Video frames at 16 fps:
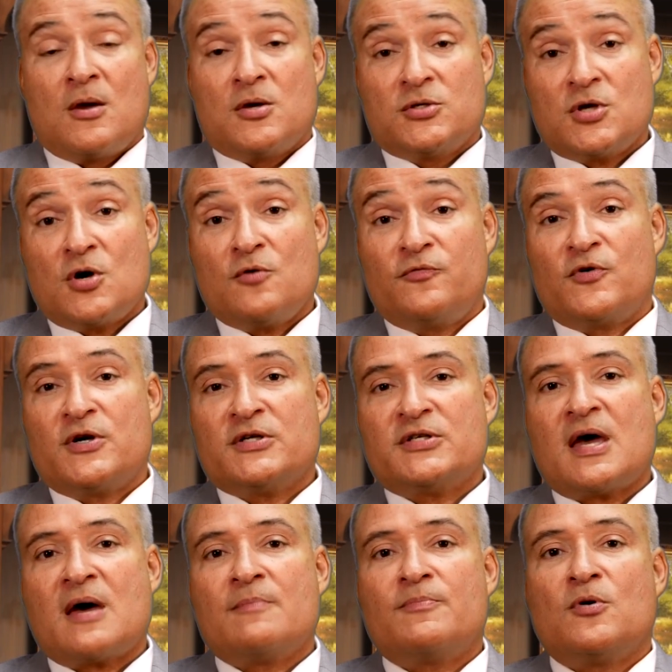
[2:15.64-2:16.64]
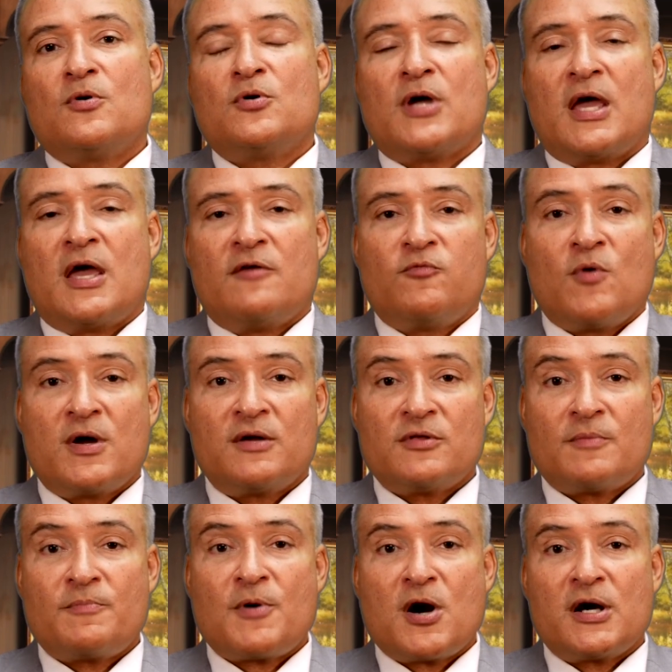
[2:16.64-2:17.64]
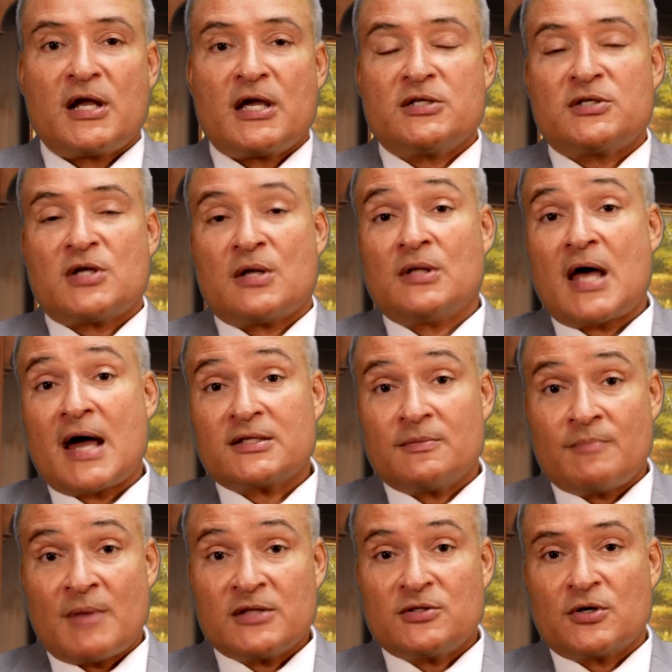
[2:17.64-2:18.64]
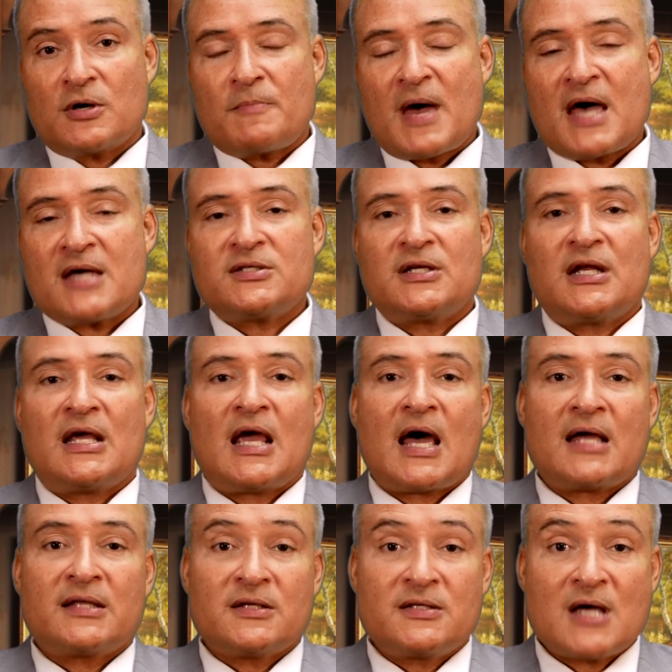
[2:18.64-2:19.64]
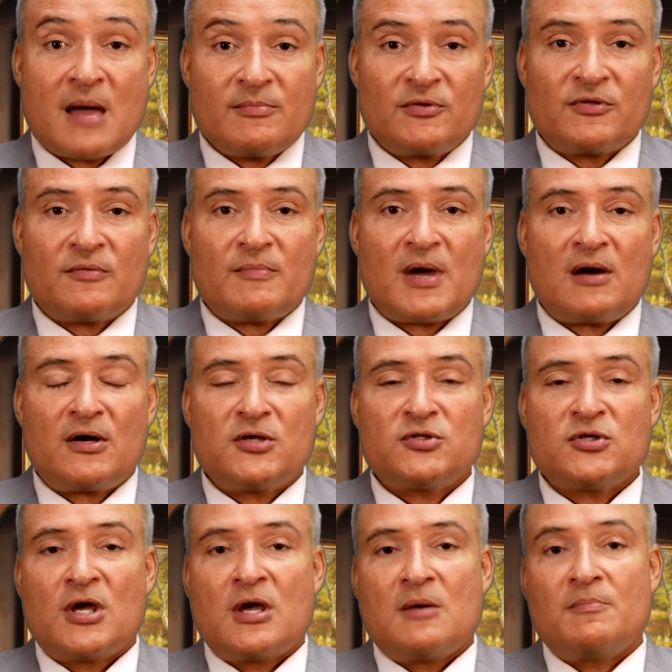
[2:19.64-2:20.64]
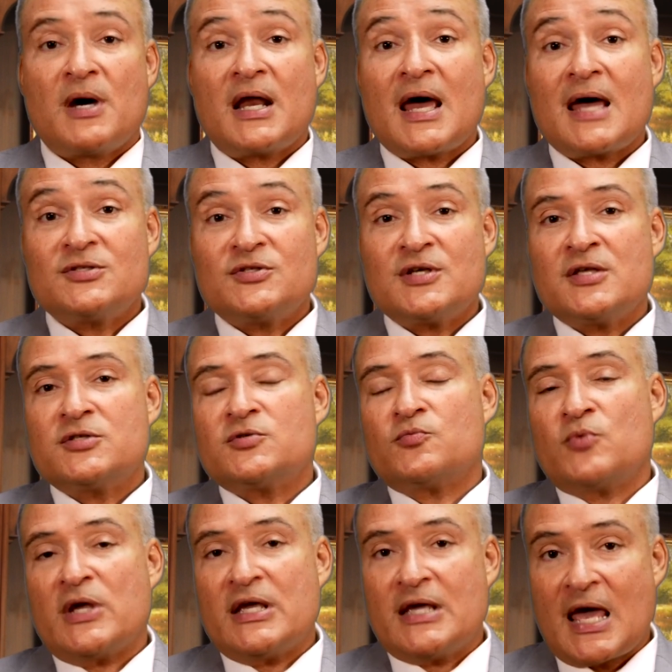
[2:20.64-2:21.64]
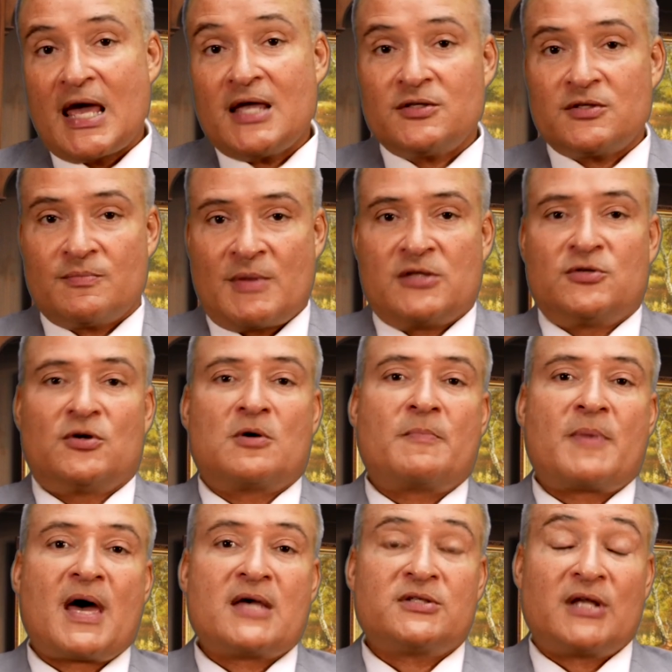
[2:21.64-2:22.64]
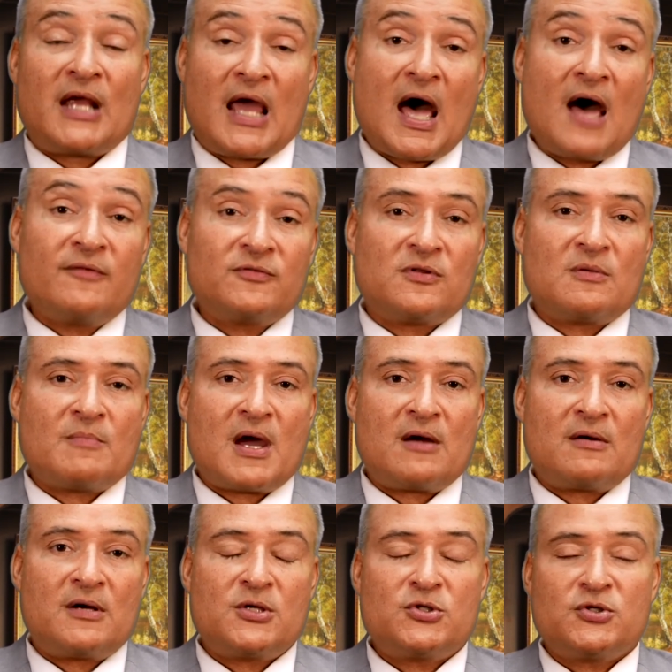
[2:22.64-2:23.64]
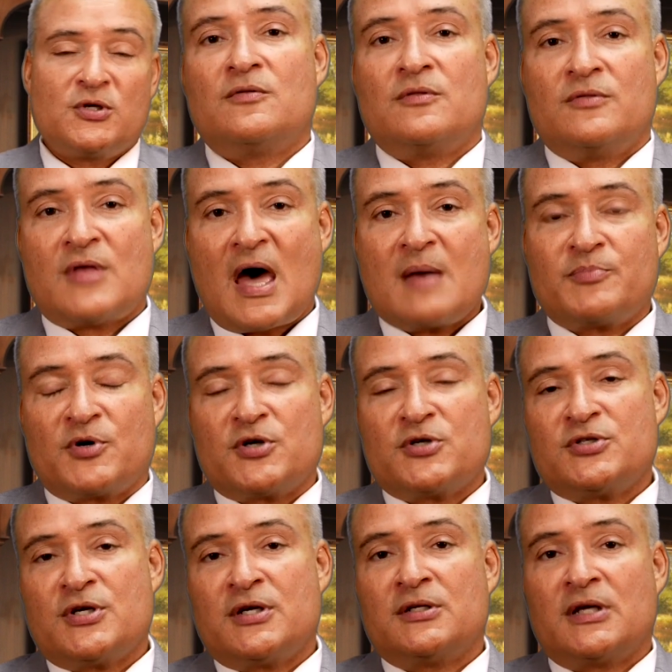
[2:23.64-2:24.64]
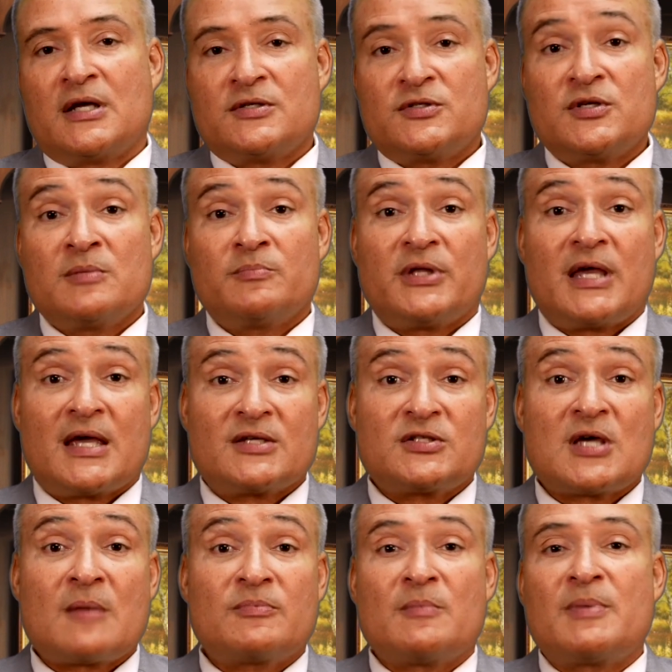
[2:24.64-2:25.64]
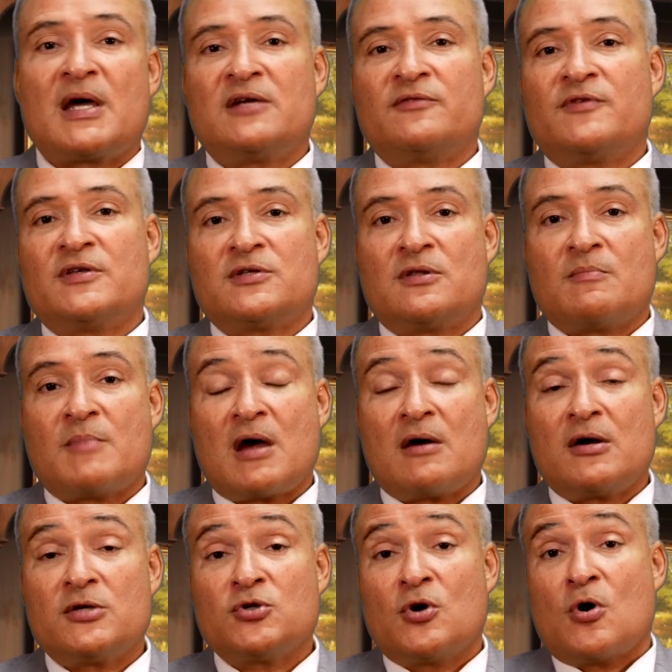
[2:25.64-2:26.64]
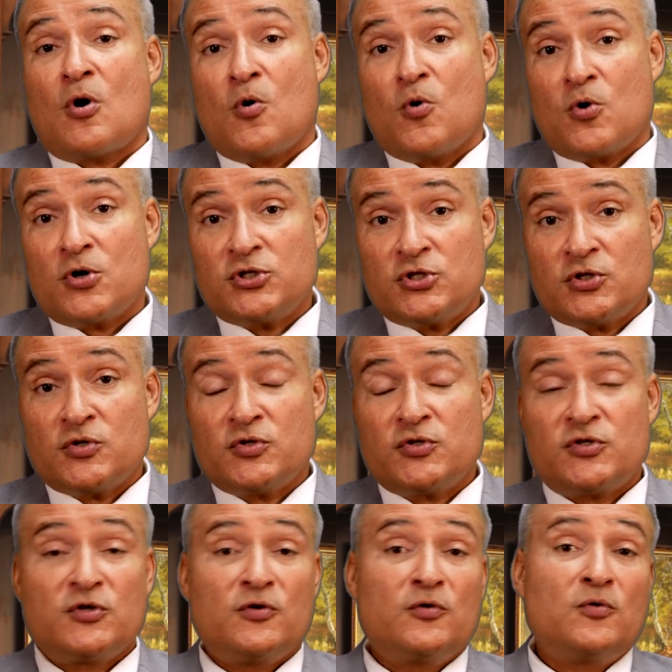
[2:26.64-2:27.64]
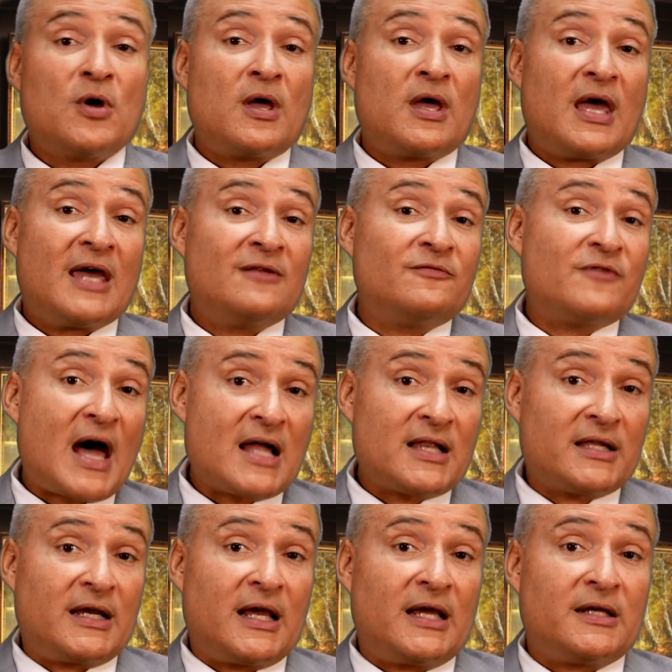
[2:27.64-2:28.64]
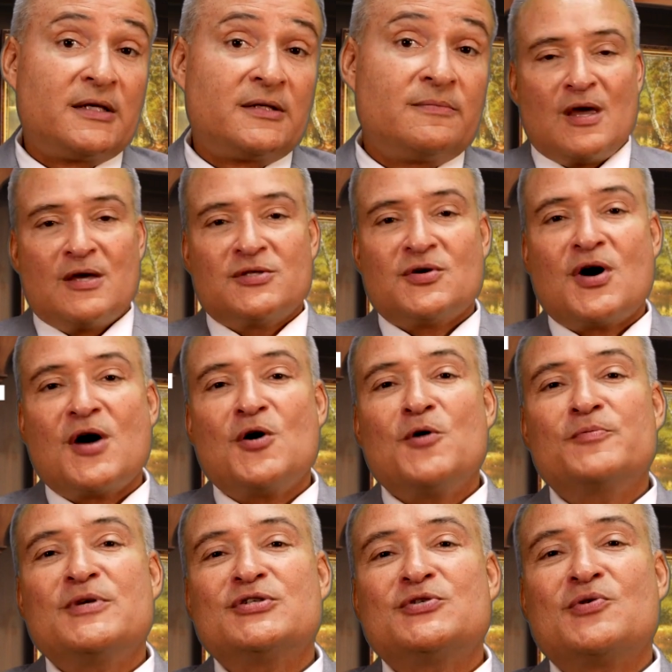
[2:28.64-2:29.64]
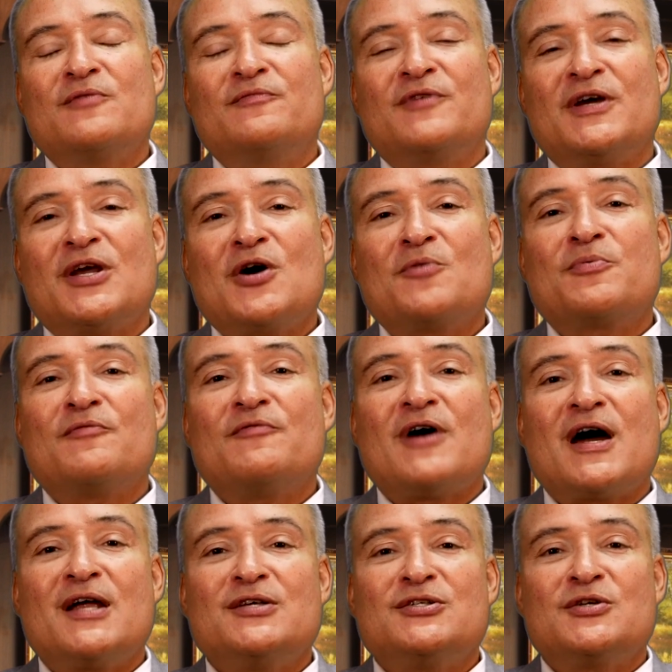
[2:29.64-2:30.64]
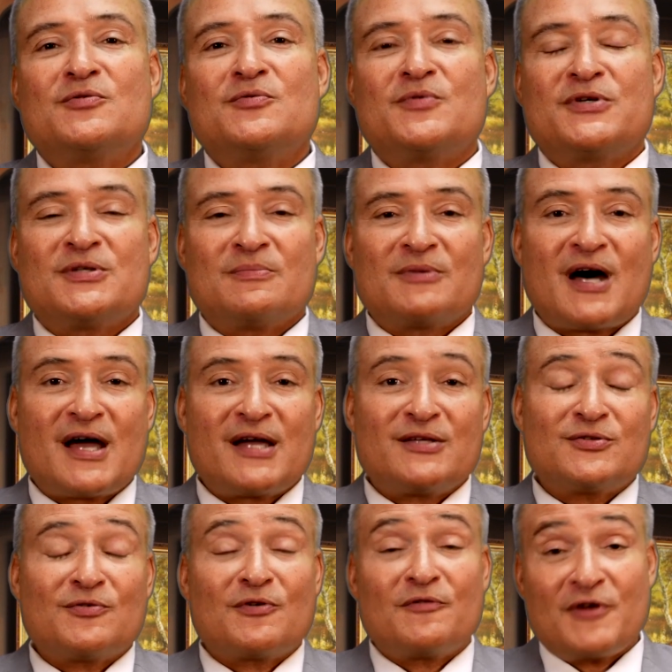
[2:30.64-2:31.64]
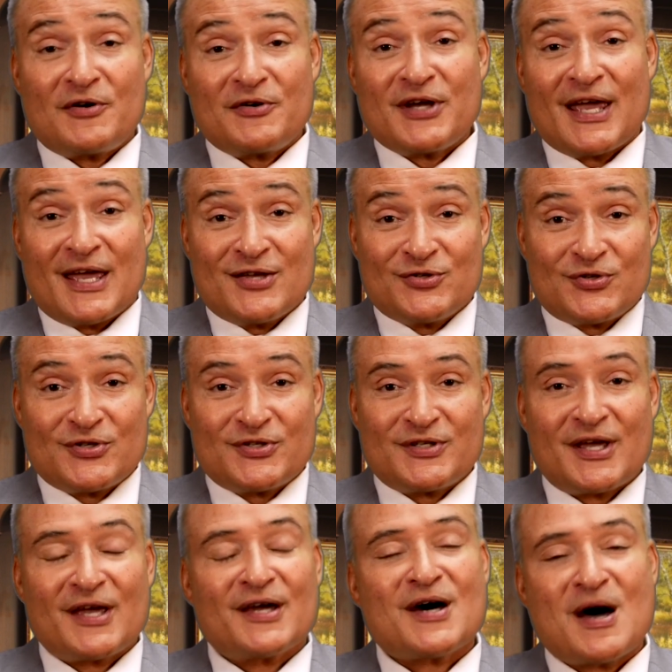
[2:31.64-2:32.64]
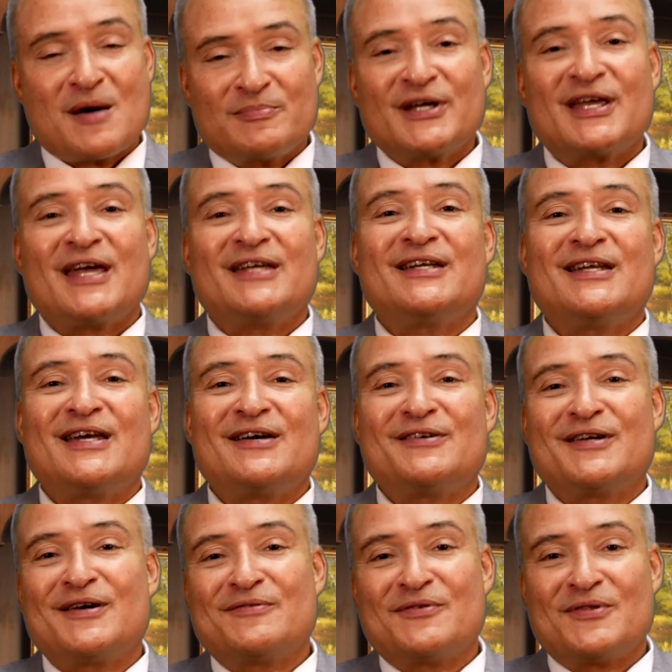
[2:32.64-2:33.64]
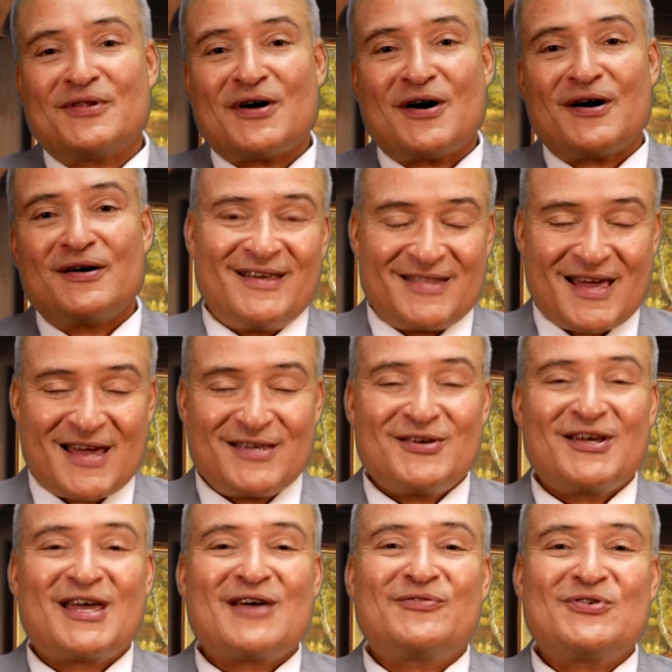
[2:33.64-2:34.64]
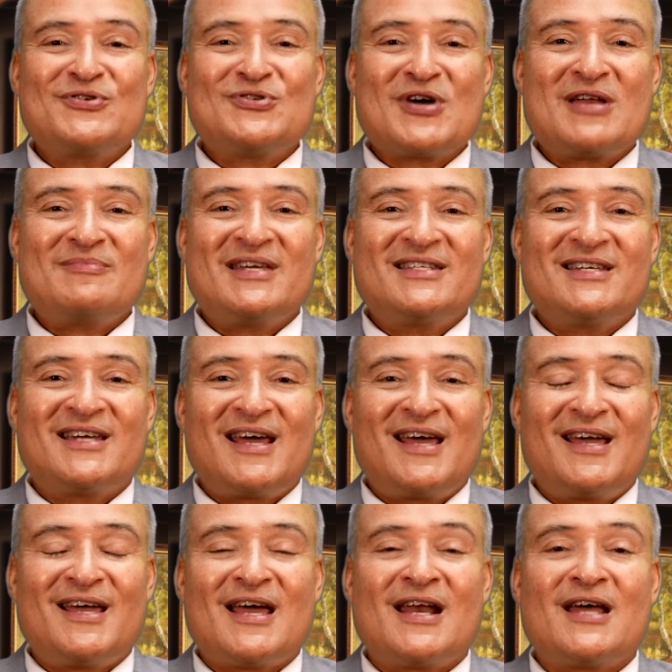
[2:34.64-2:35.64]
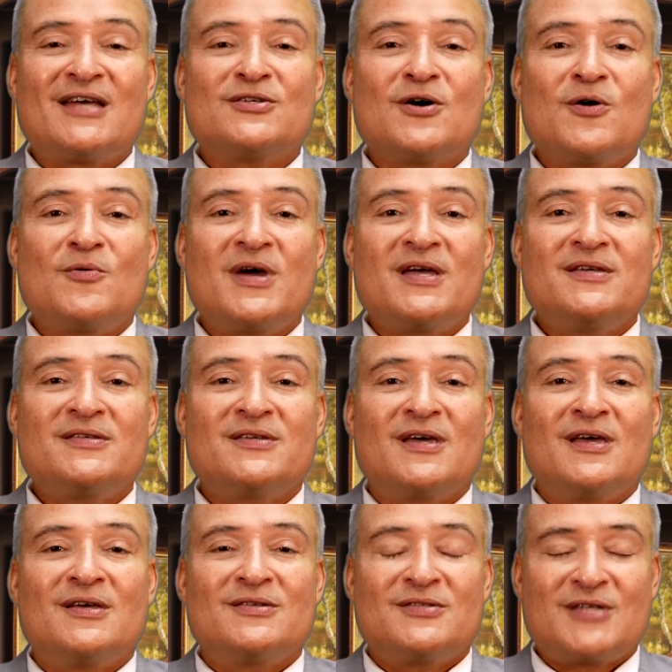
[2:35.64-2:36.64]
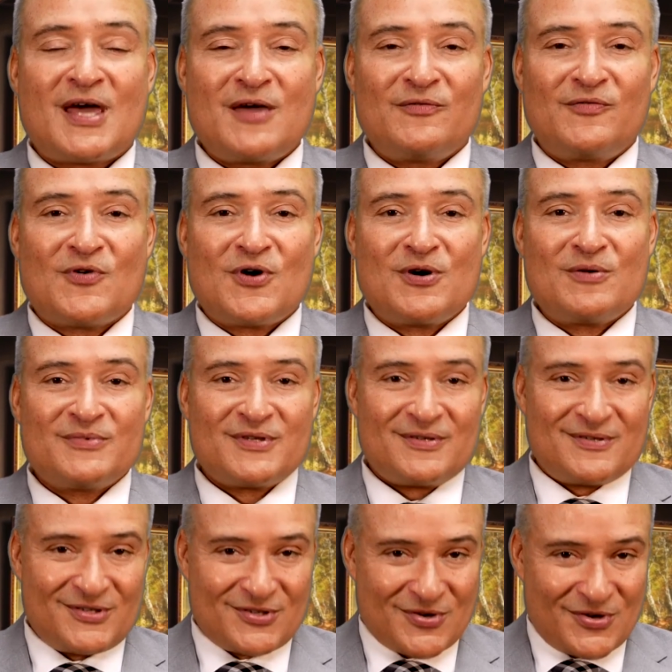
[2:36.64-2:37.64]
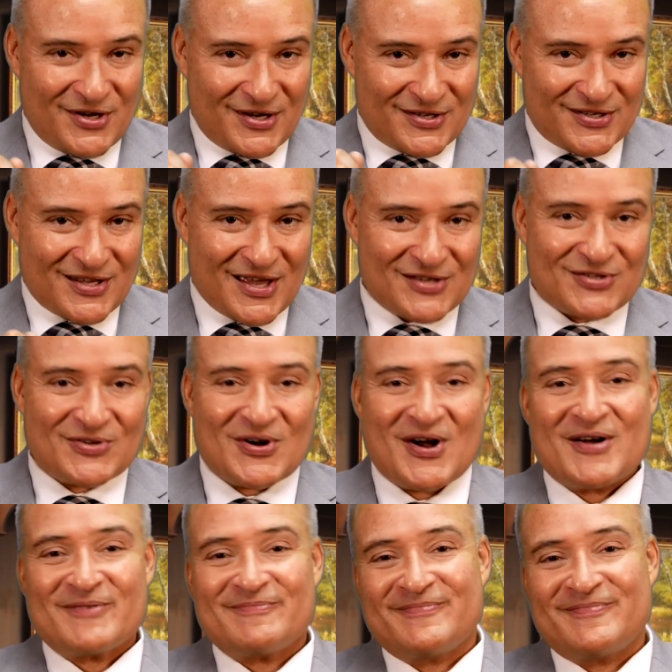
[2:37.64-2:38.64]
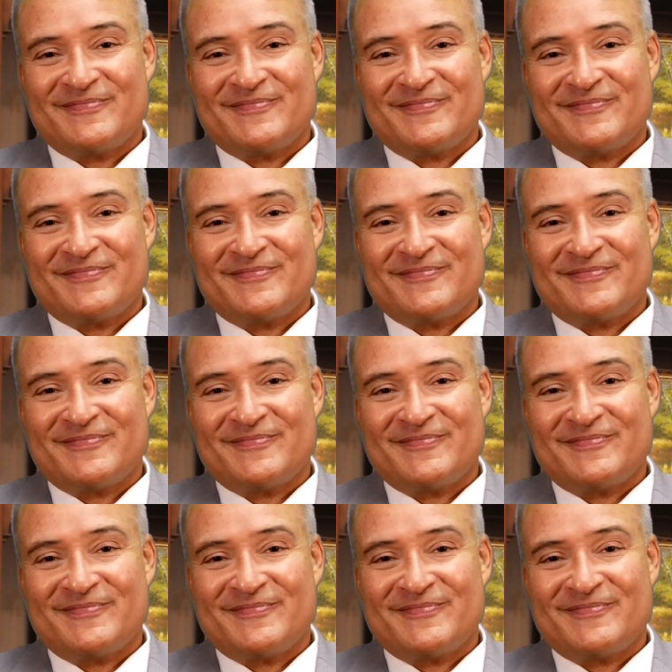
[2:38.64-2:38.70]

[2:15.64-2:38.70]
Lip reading: So, for example, if one of the parties lacked mental capacity at the time of the marriage, but had since regained mental capacity after the marriage, that person can simply accept the benefits of the marriage or choose to invalidate it. So I hope this short video provided you with some guidance over a very interesting and complicated area of the law. Thank you again for joining me today, and as always, stay informed so you can stay strong.